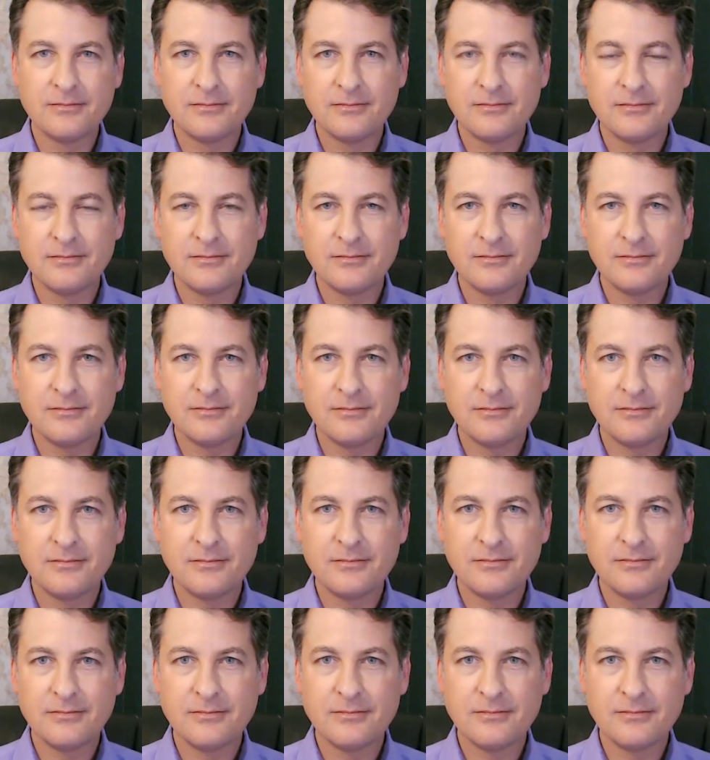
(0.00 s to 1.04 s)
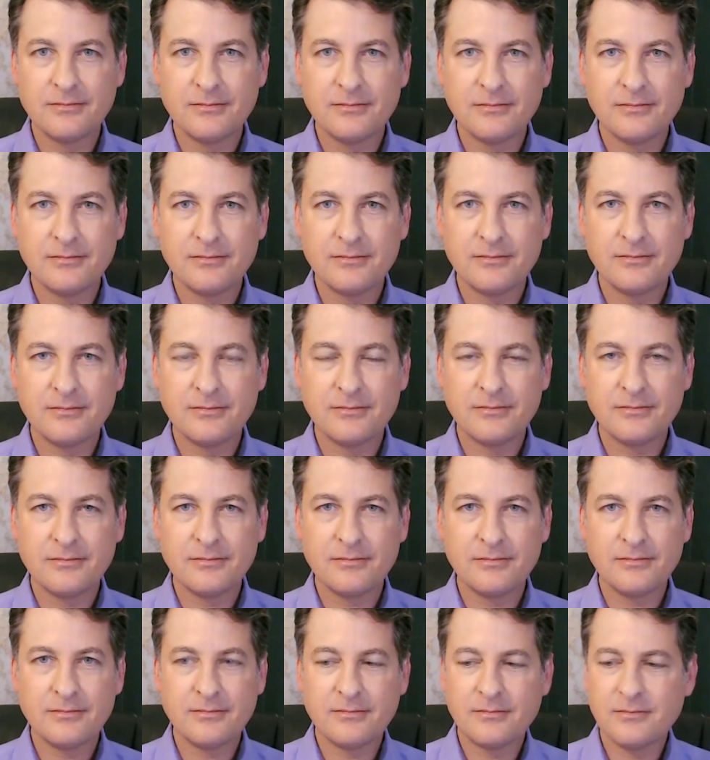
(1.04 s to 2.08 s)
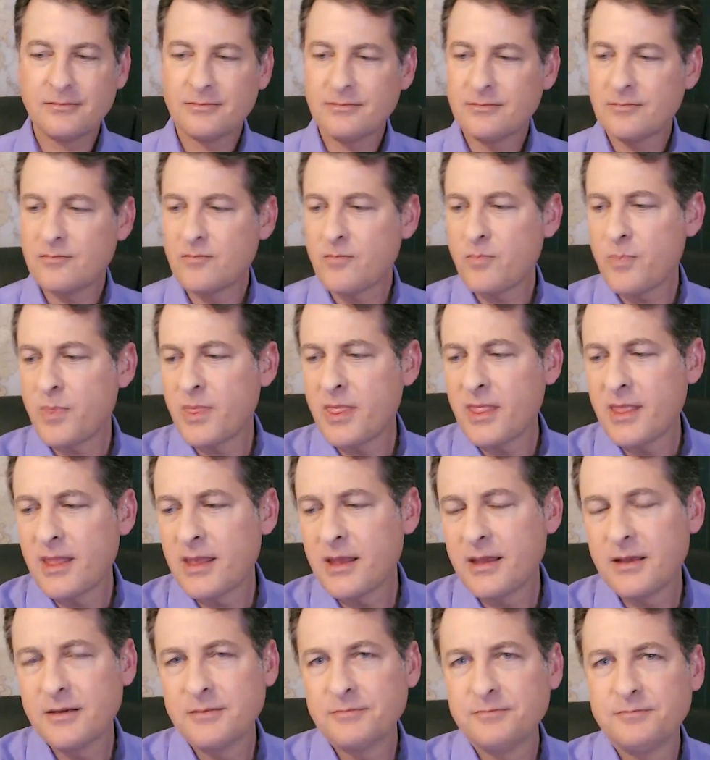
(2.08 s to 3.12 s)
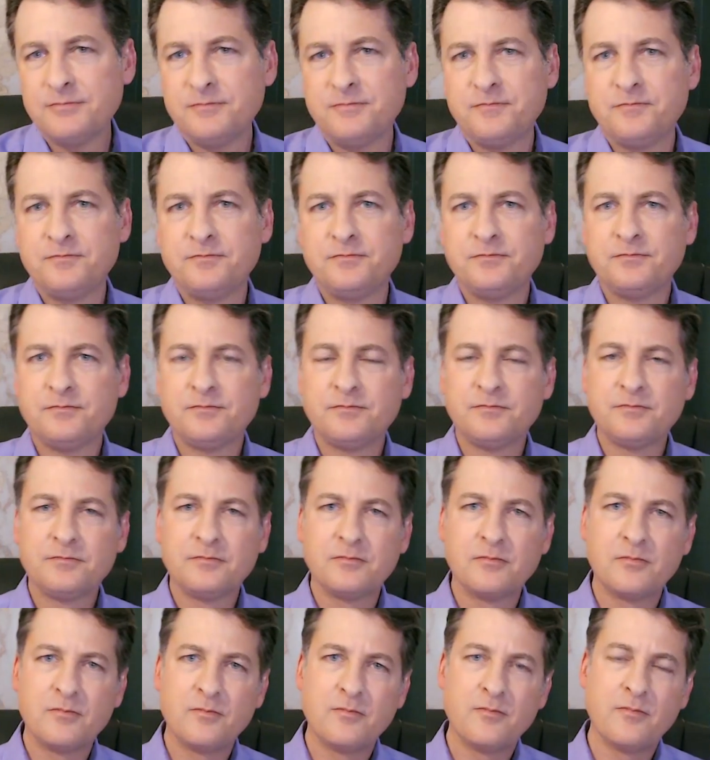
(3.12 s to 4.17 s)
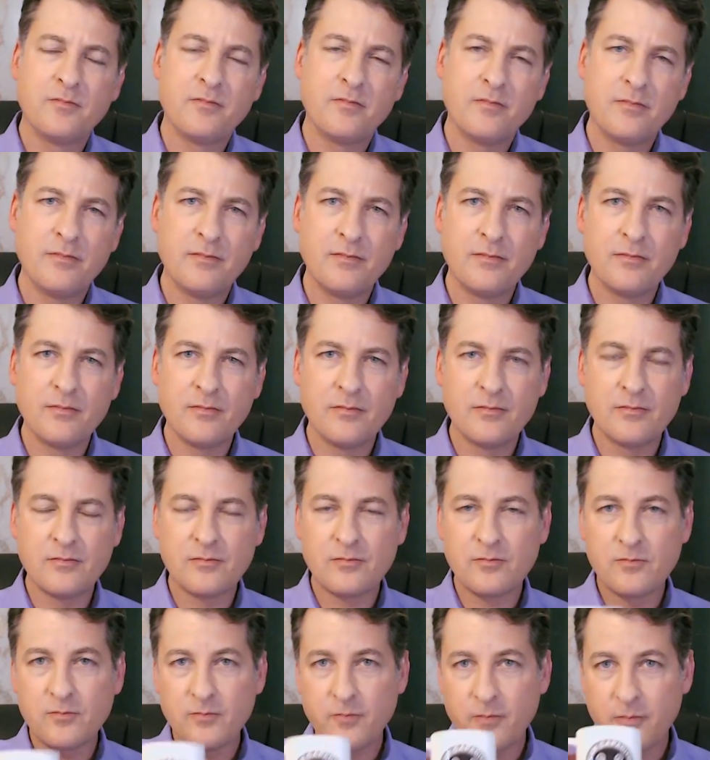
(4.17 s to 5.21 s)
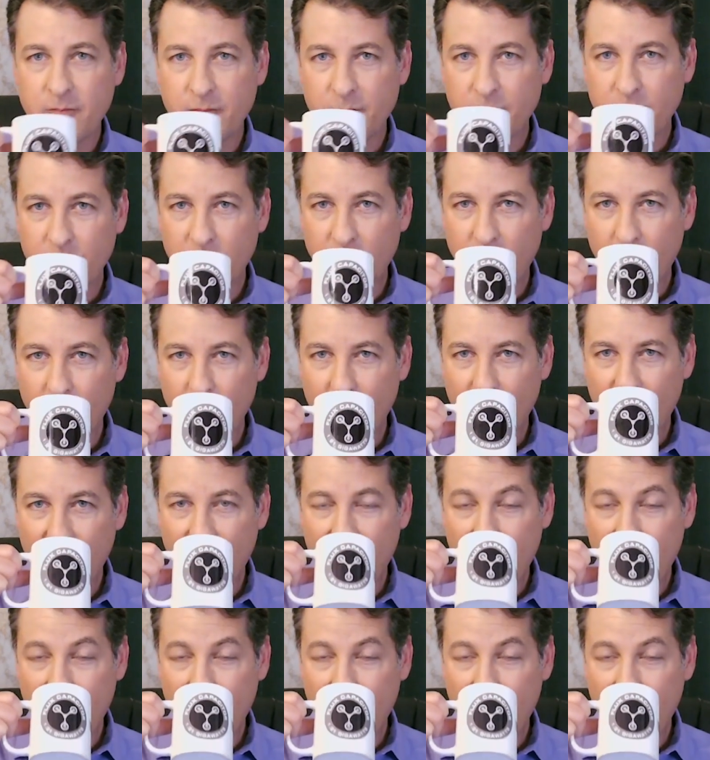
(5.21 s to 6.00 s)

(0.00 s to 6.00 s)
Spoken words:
[no speech]